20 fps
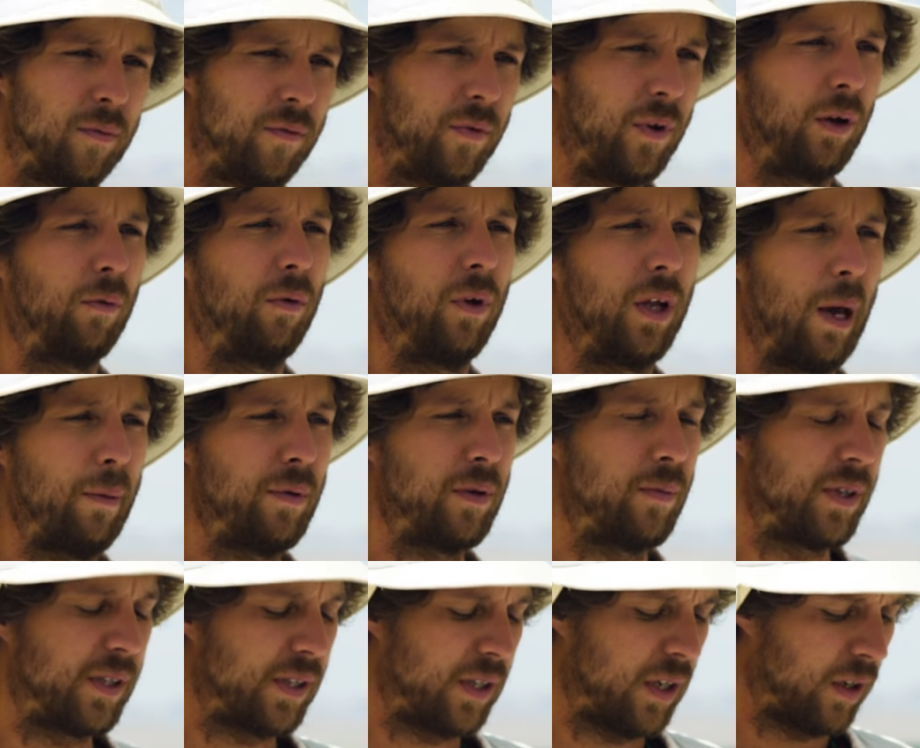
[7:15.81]
feeling really
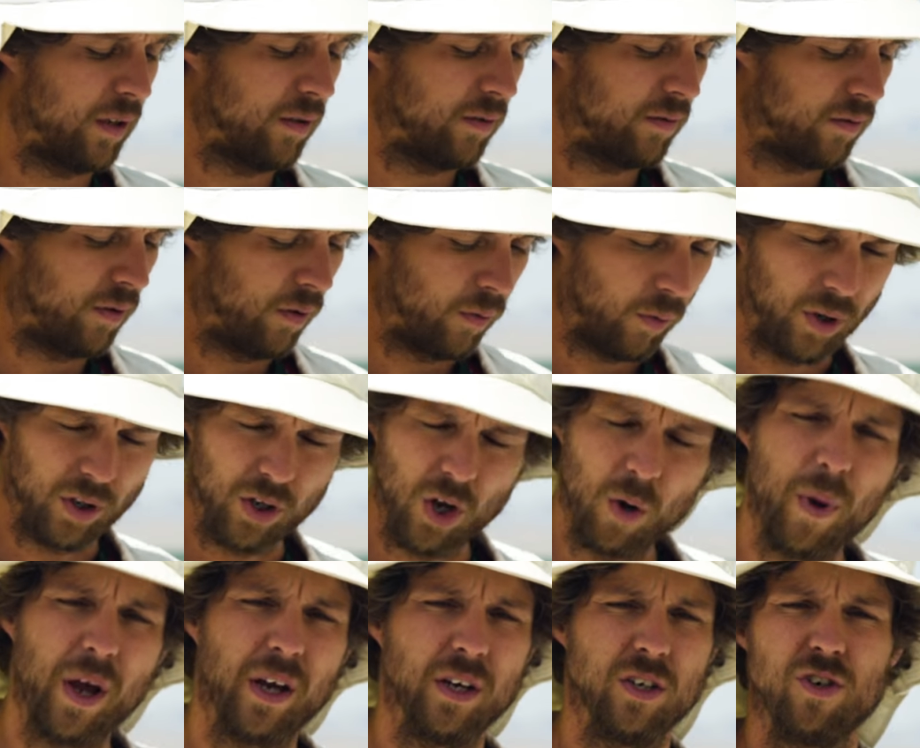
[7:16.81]
optimistic. I'm gonna go
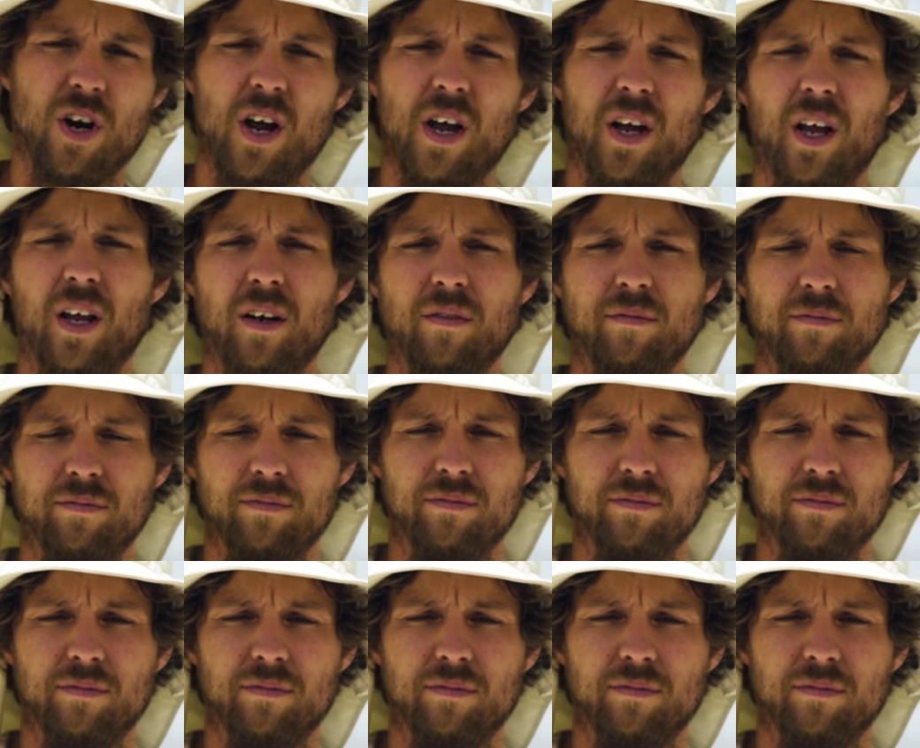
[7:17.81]
back and try again.